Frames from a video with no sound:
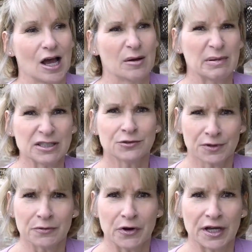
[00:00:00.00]
a bunch of
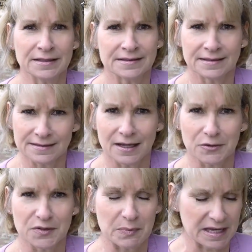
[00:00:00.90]
reruns,
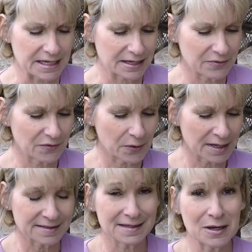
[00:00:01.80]
so to speak.
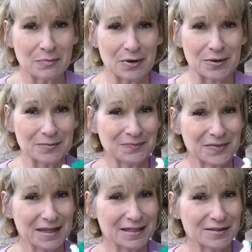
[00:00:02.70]
For example,
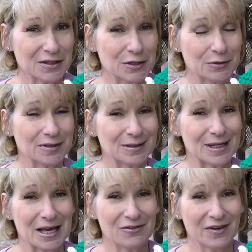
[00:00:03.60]
these cute
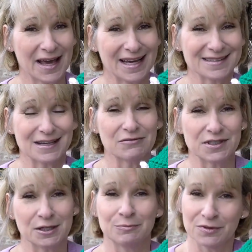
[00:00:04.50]
little elf hats
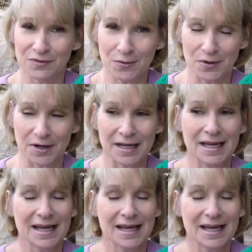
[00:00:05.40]
I've done before.